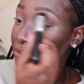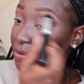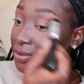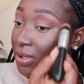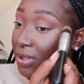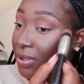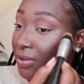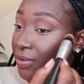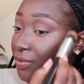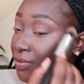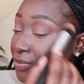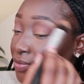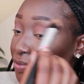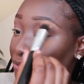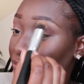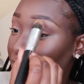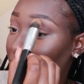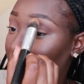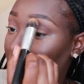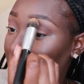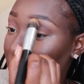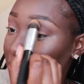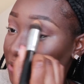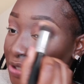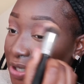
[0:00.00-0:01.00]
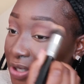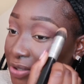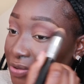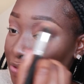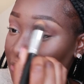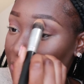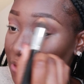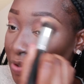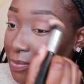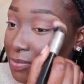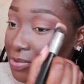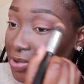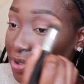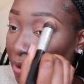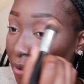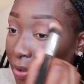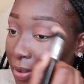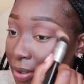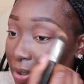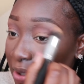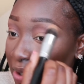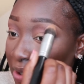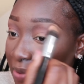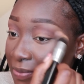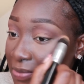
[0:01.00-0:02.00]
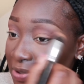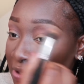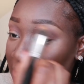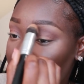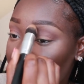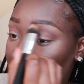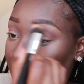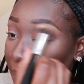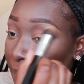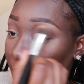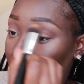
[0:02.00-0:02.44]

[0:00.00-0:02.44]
I don't do eyeshadow sometimes.